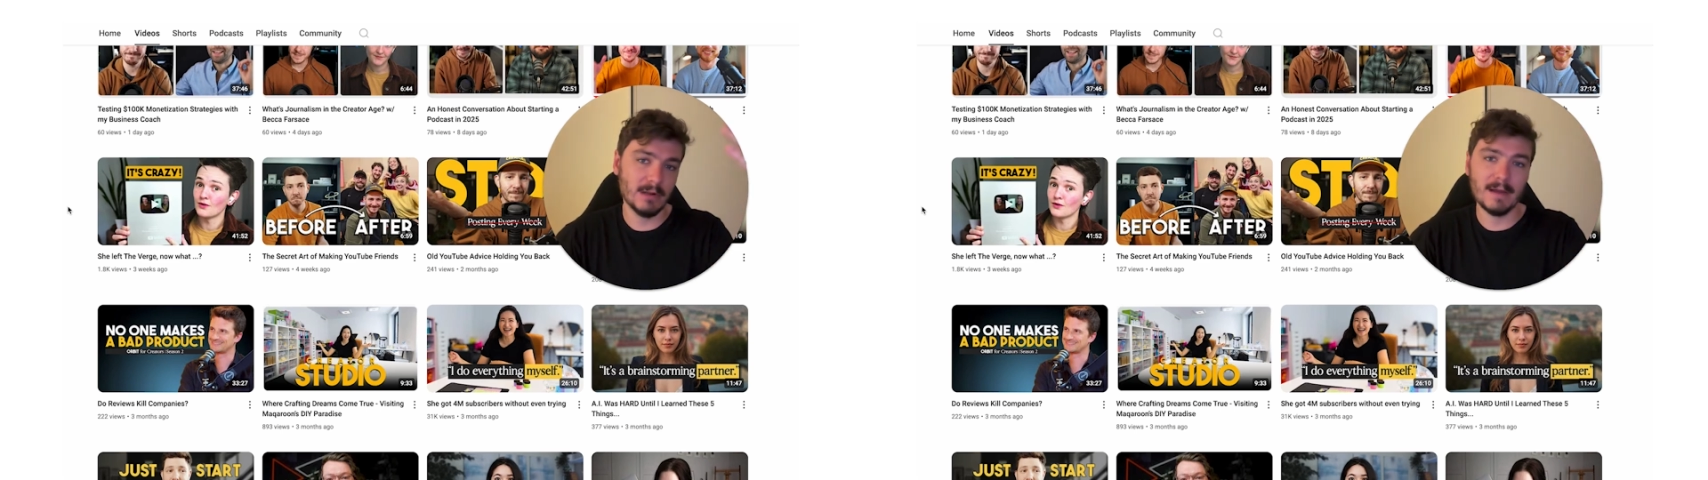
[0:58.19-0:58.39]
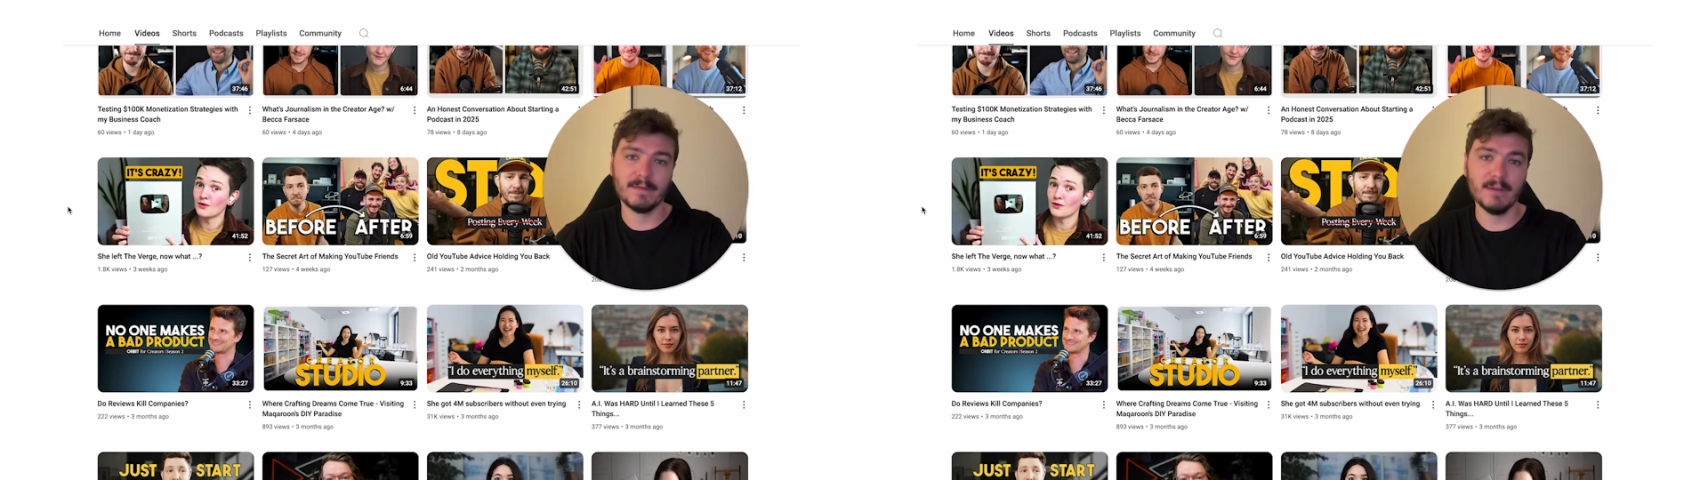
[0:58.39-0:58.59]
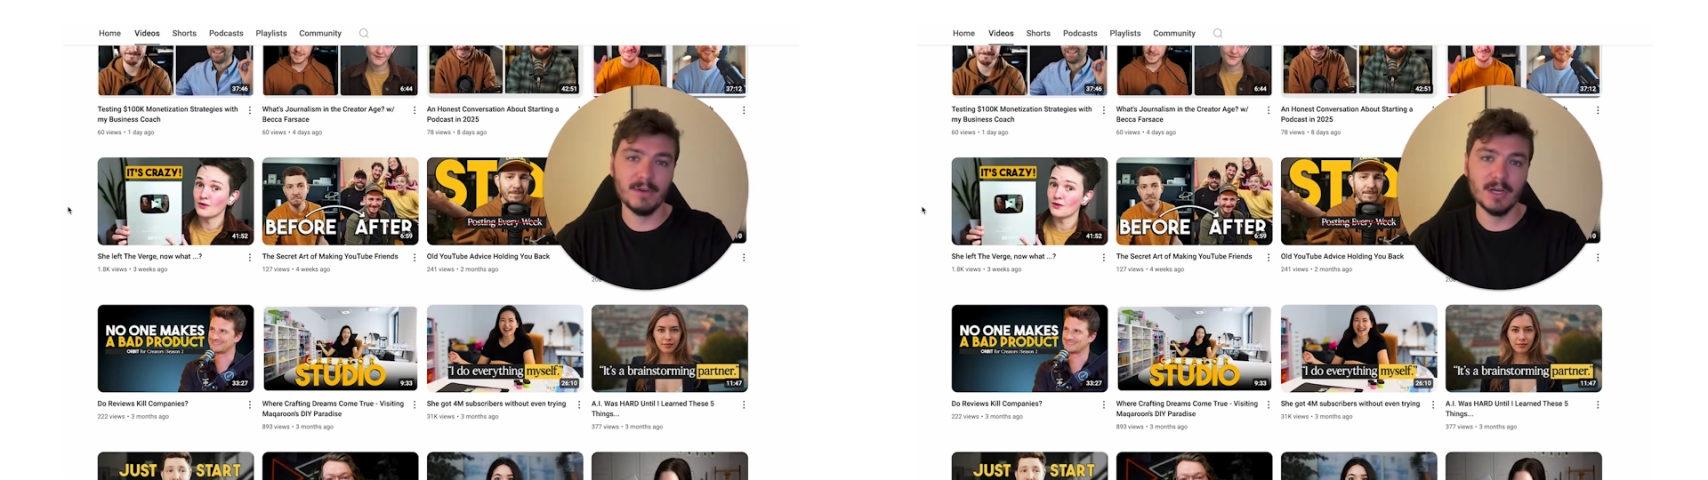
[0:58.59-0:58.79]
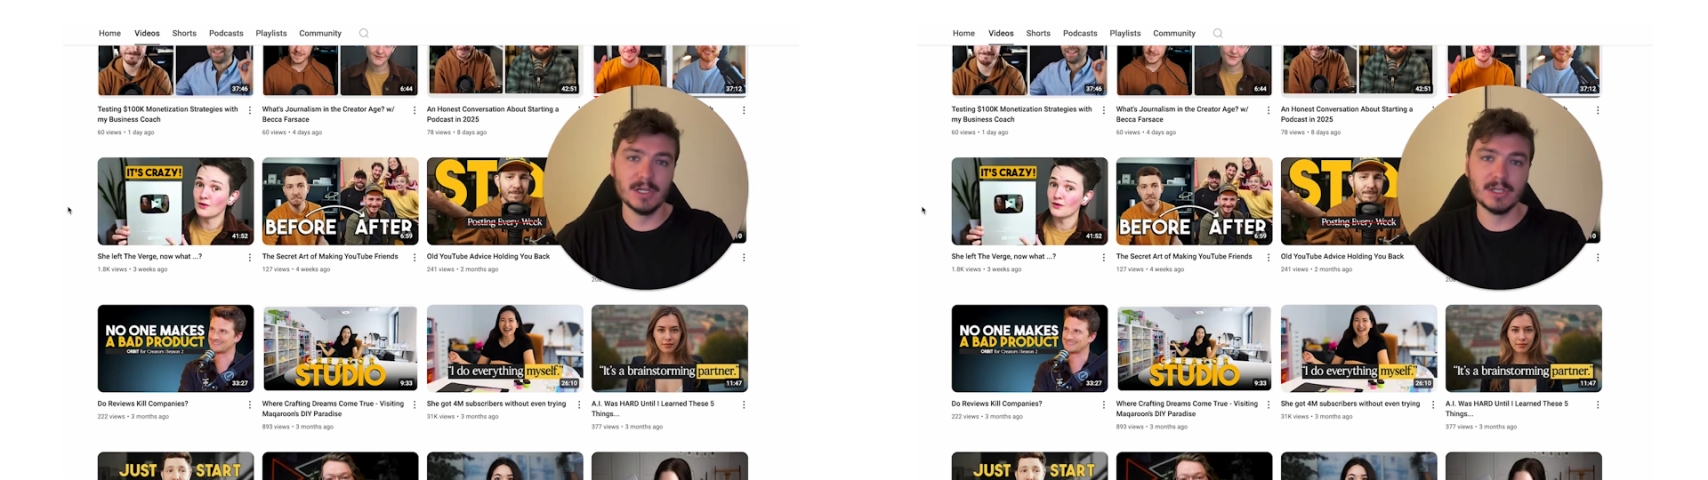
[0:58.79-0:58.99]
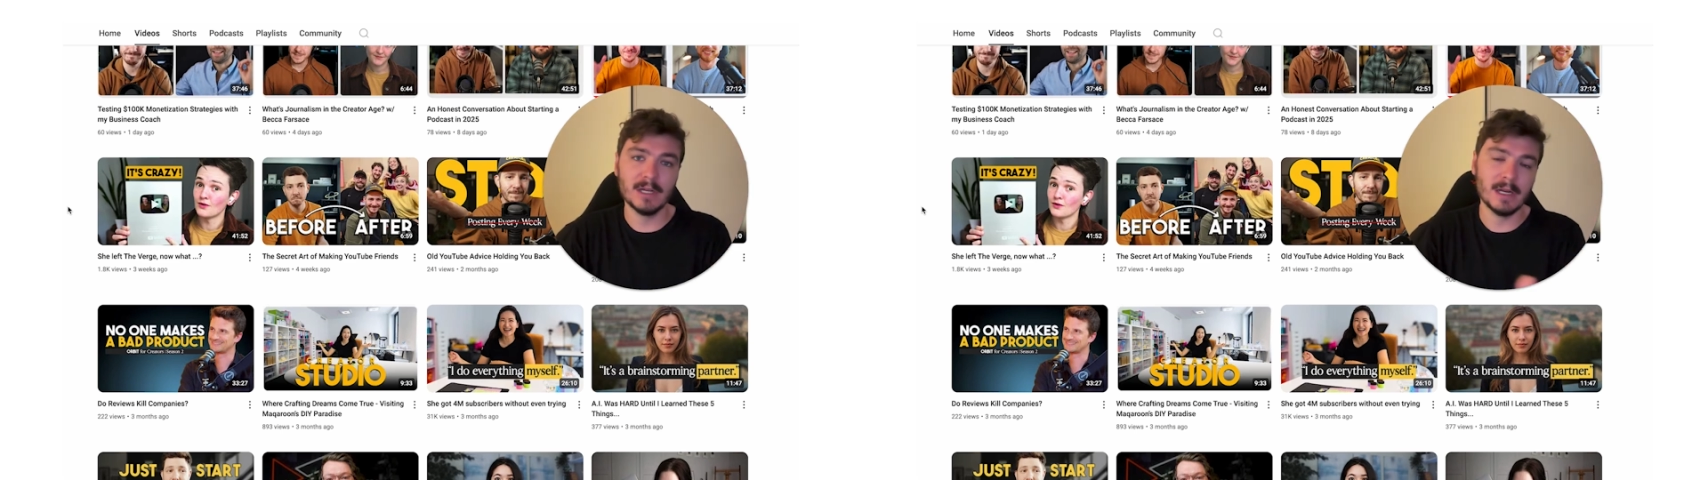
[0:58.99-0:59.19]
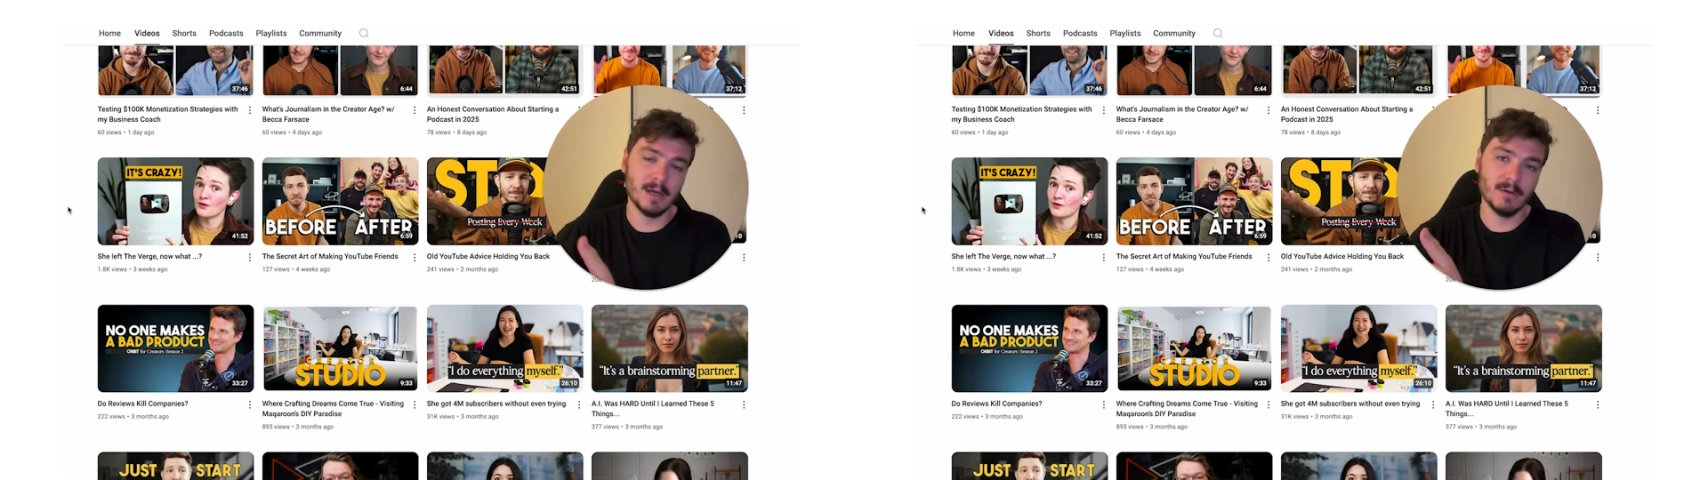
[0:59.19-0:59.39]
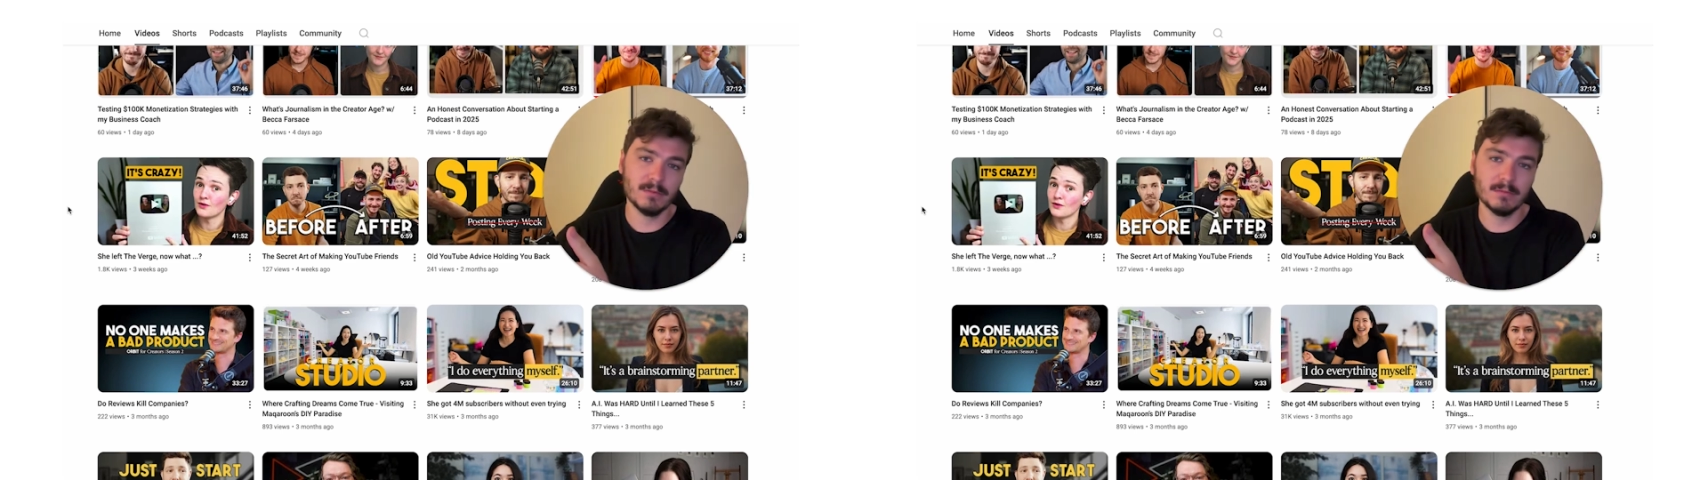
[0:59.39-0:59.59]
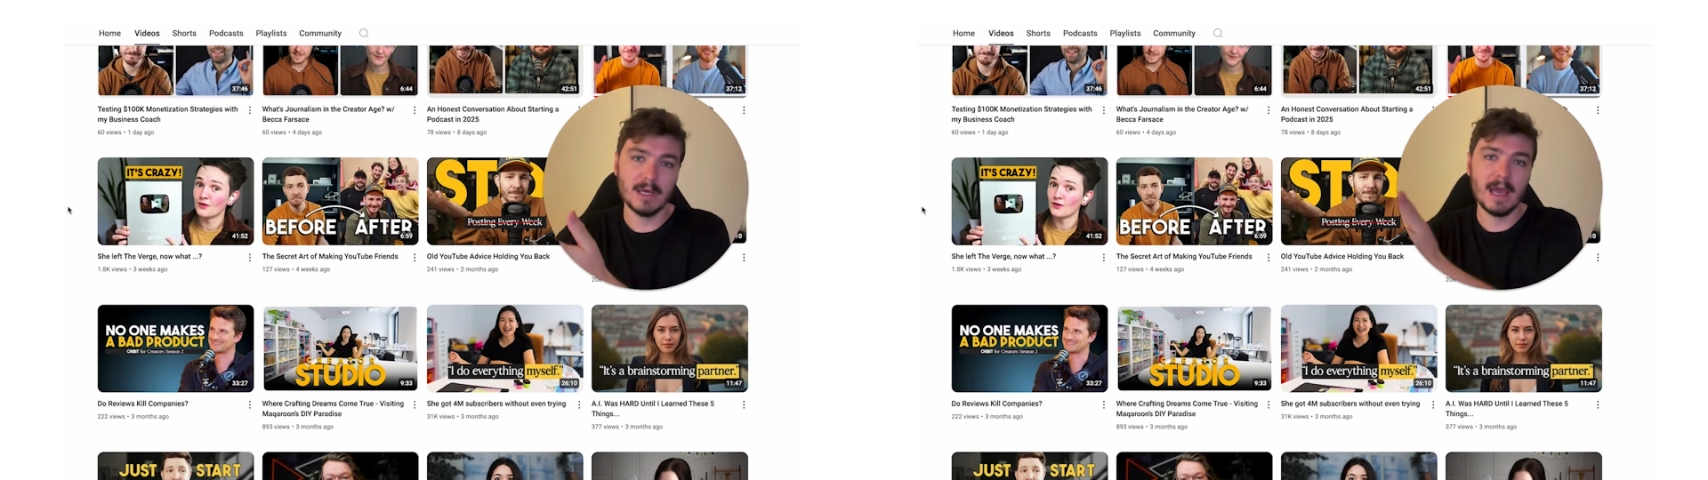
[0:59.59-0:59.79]
left The Verge and now
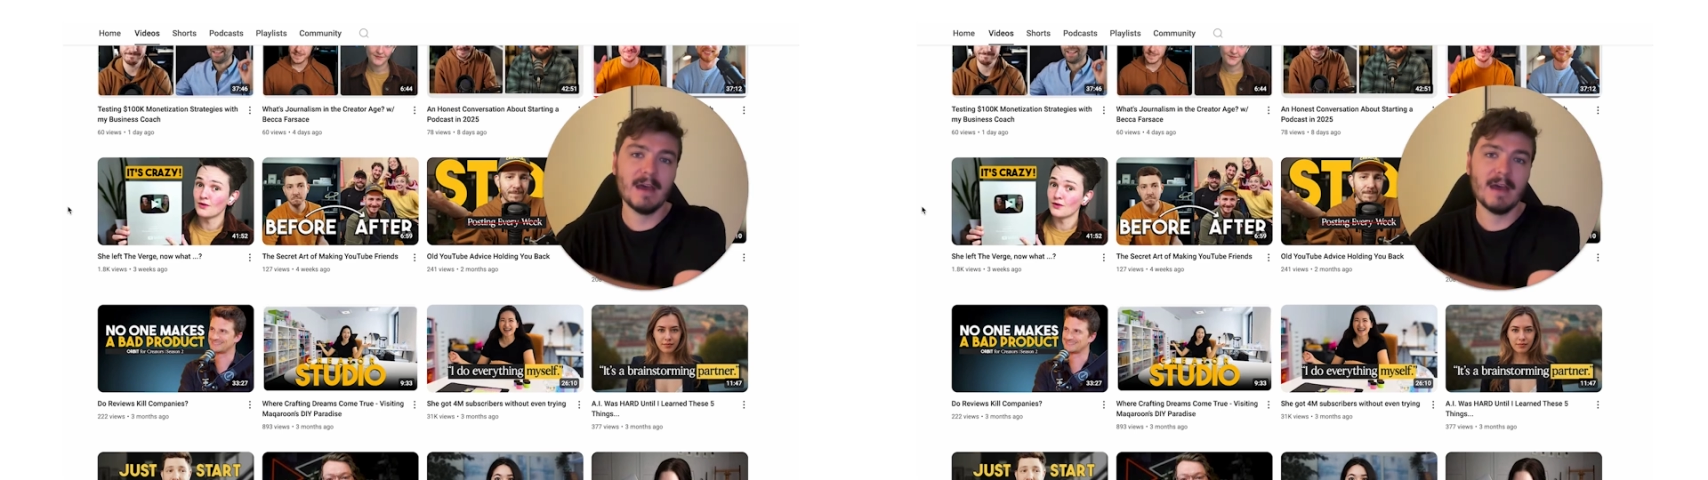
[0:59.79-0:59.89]
they have